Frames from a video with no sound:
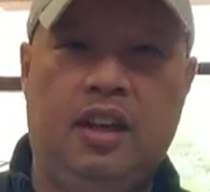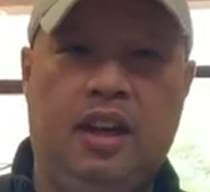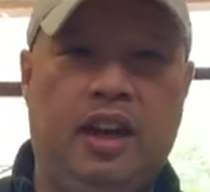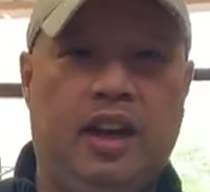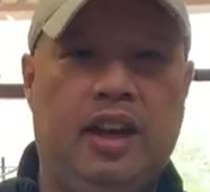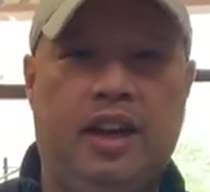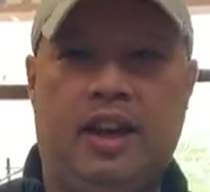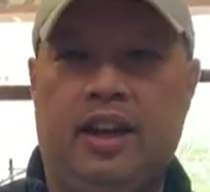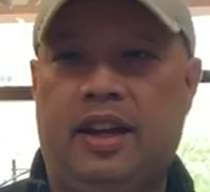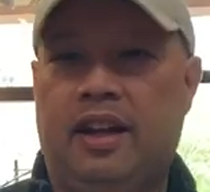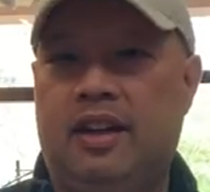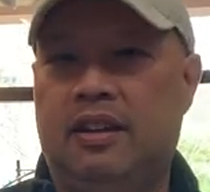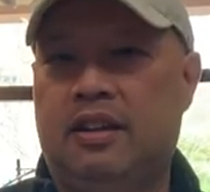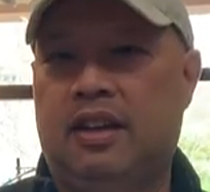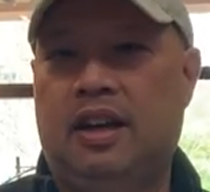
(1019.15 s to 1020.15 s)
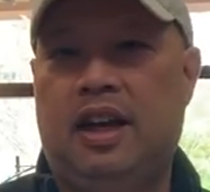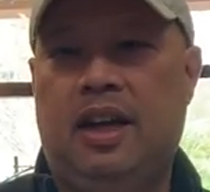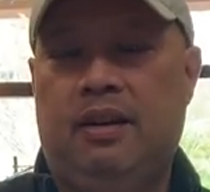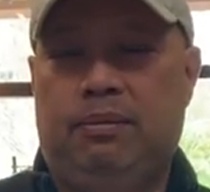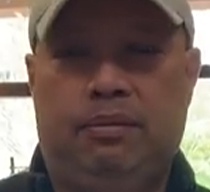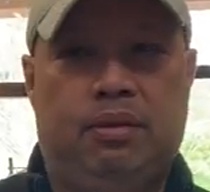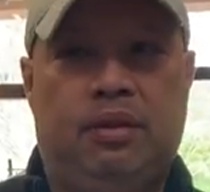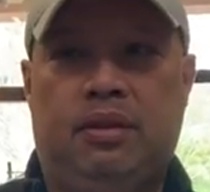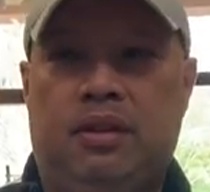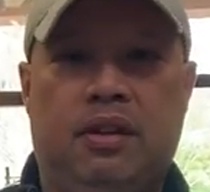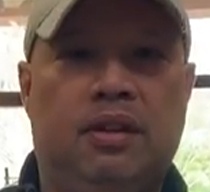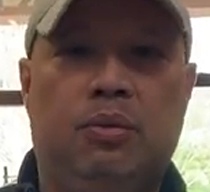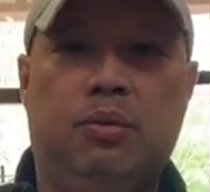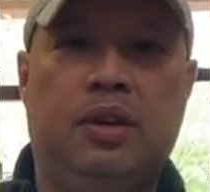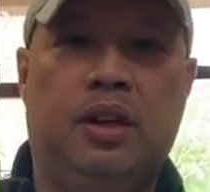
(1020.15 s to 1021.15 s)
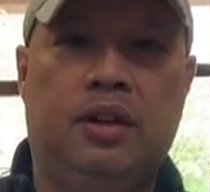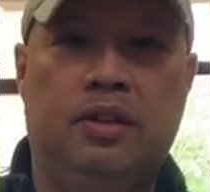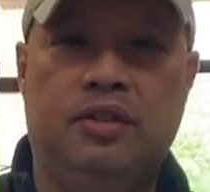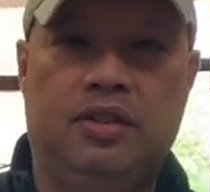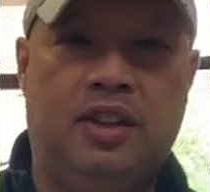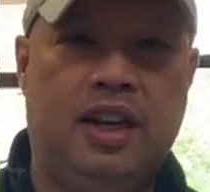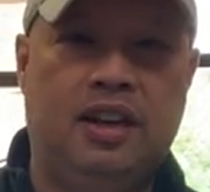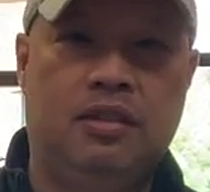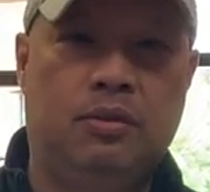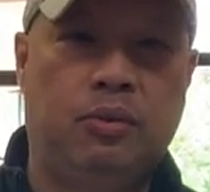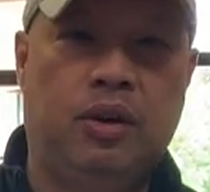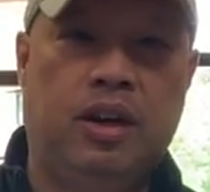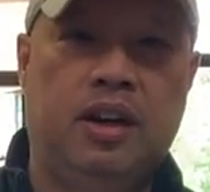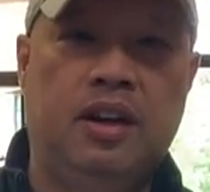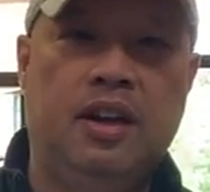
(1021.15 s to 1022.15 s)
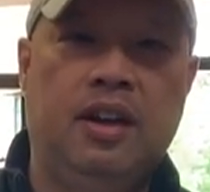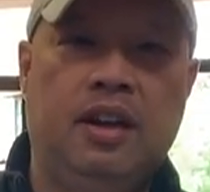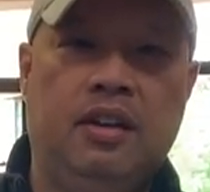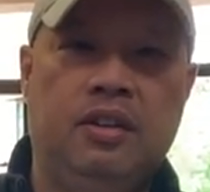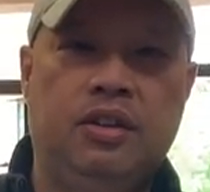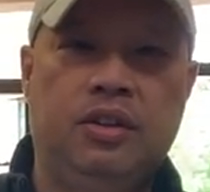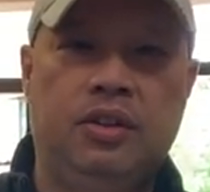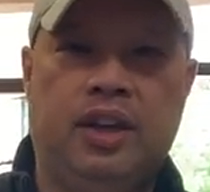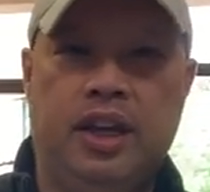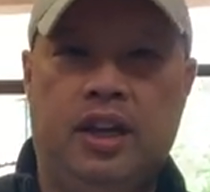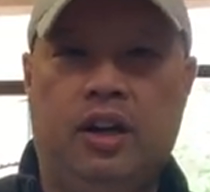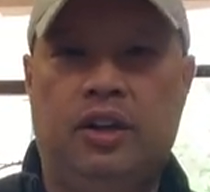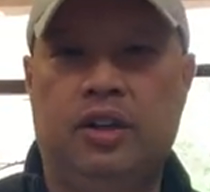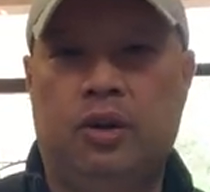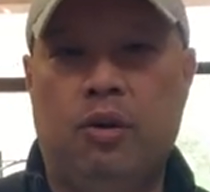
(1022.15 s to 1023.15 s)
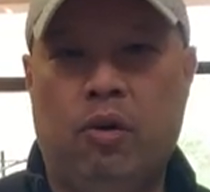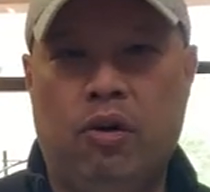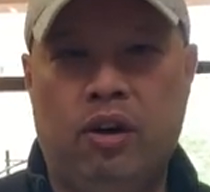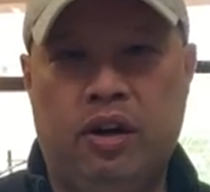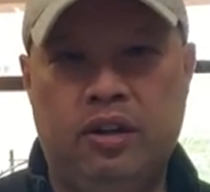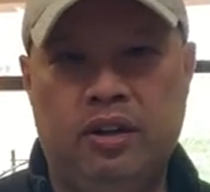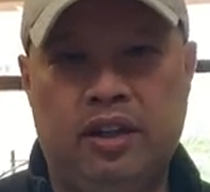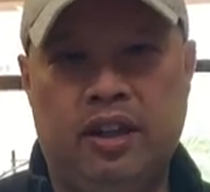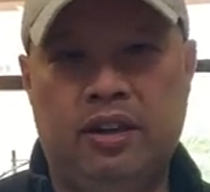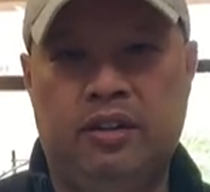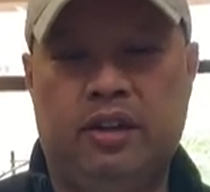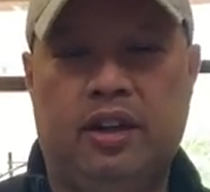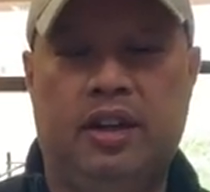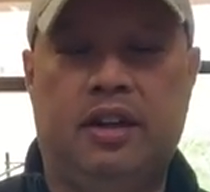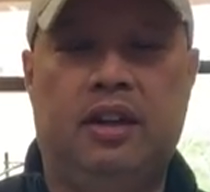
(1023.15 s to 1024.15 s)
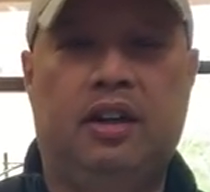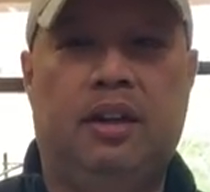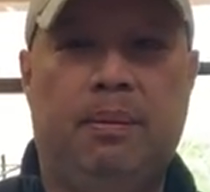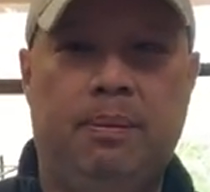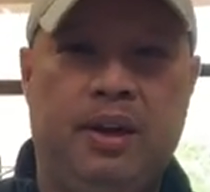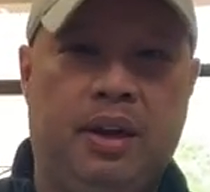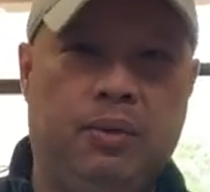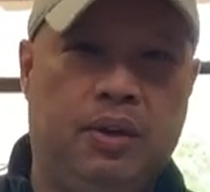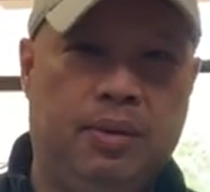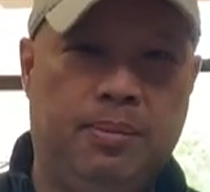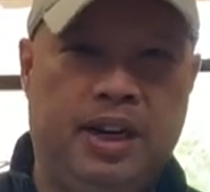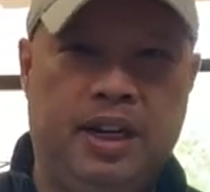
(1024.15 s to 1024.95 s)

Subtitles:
And I'm, you know, one of those days where you get on the court and you're like, oh man, what am